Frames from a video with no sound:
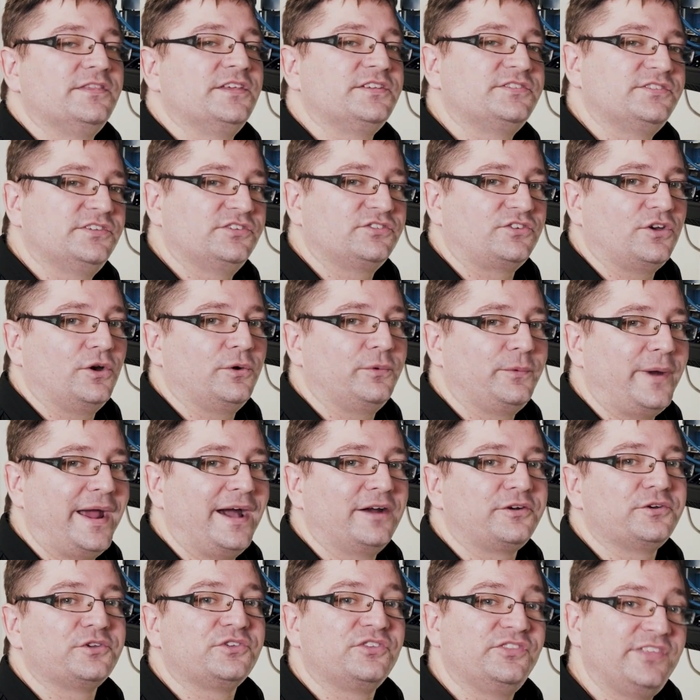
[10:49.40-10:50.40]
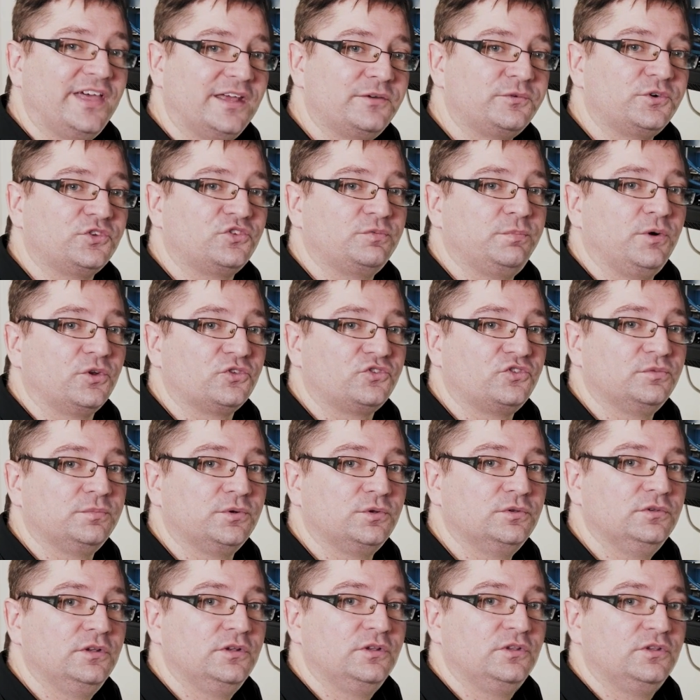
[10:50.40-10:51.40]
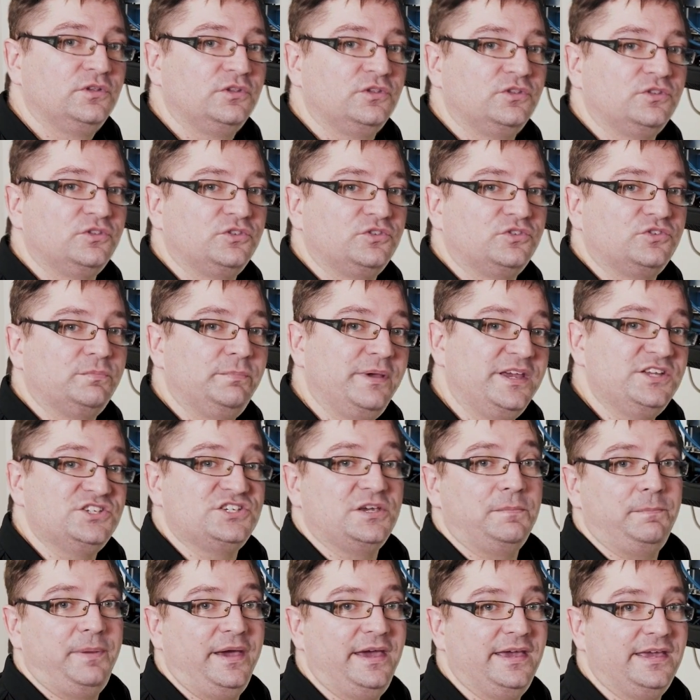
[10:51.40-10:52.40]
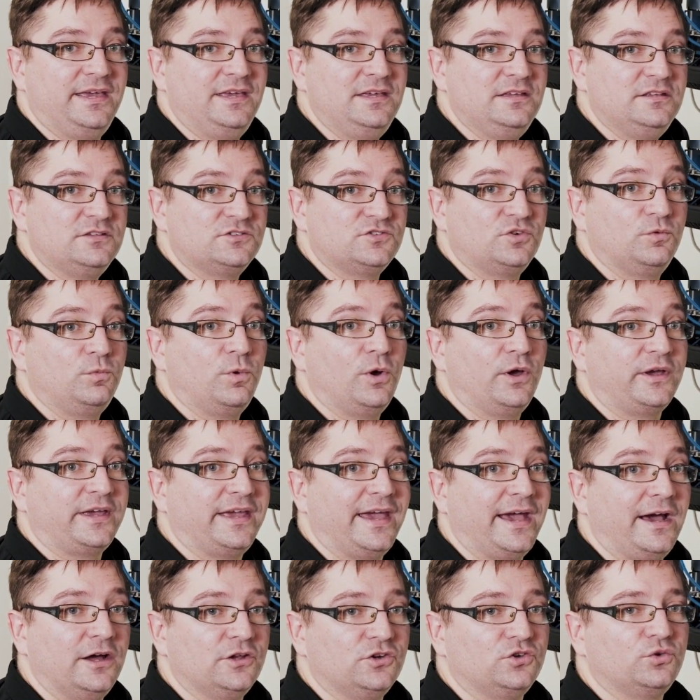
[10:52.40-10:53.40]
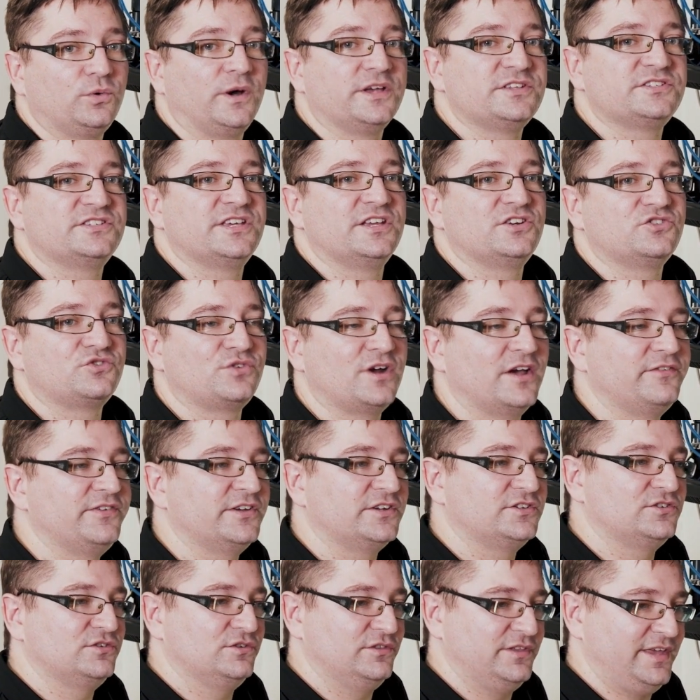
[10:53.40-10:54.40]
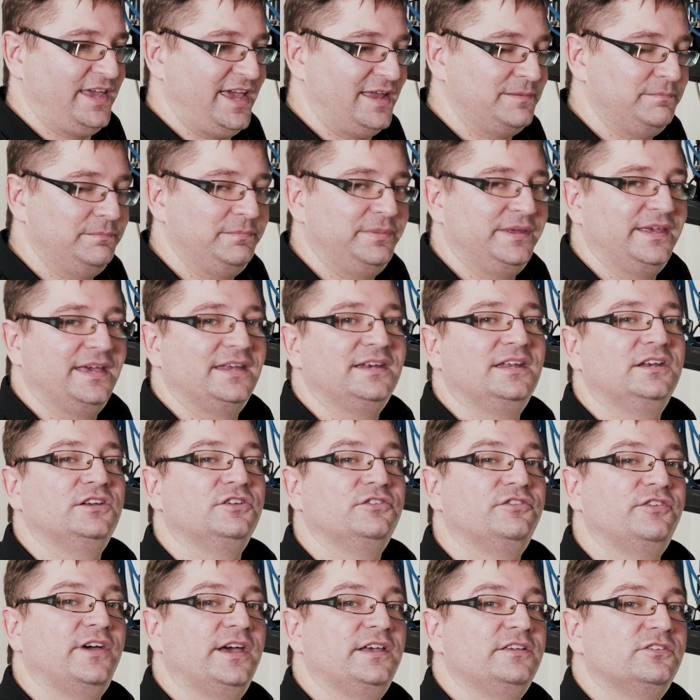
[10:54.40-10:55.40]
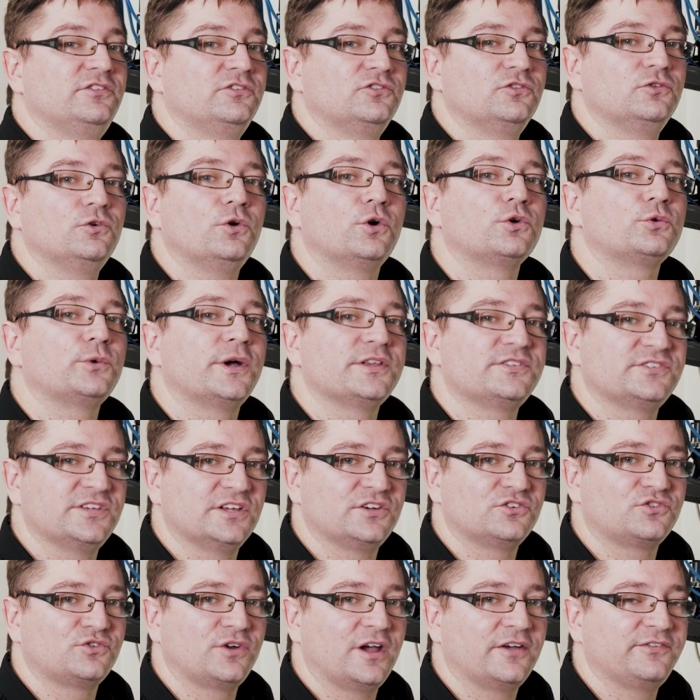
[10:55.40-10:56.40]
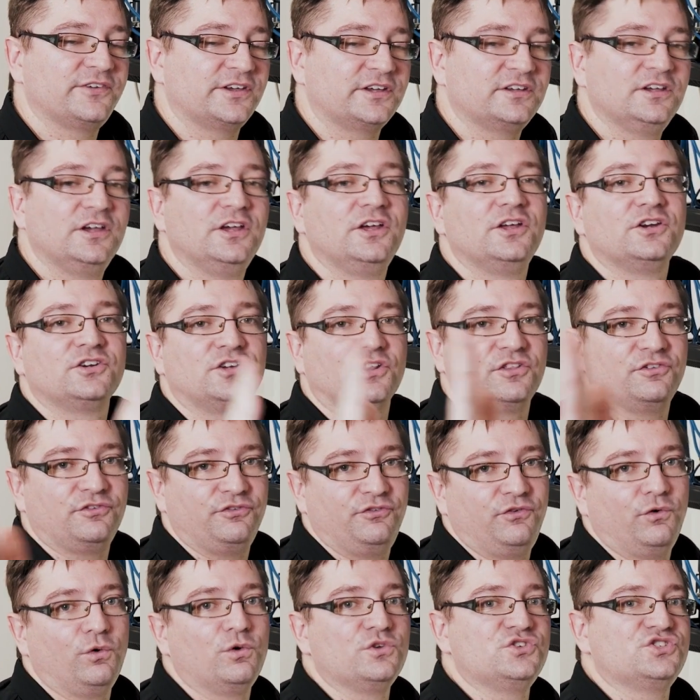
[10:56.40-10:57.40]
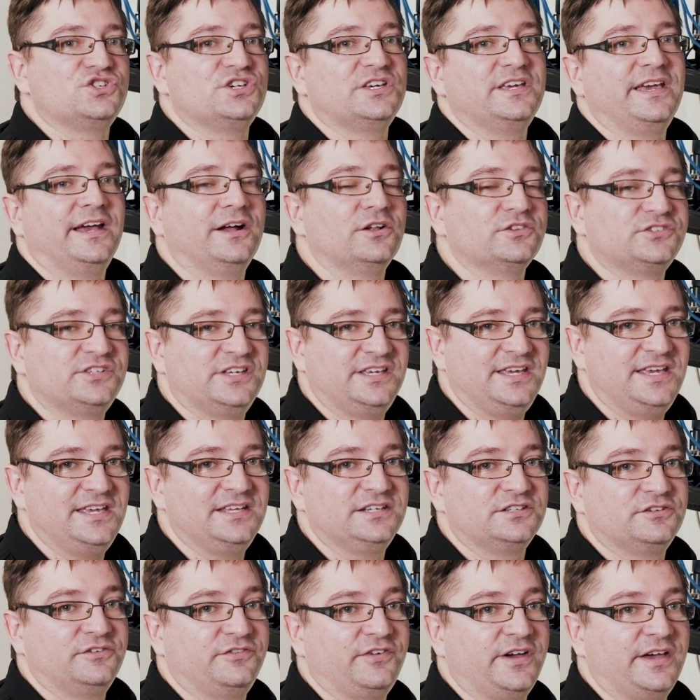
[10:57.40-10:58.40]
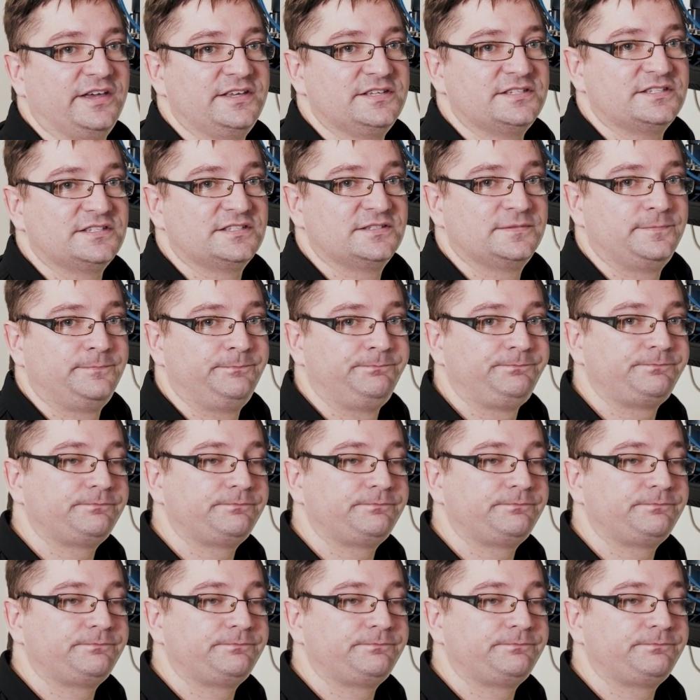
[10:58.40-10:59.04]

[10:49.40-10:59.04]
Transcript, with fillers: The Cisco router is then responsible to use BGP to work out do I send traffic to the NBN interface or do I send traffic to the 4G LTE interface.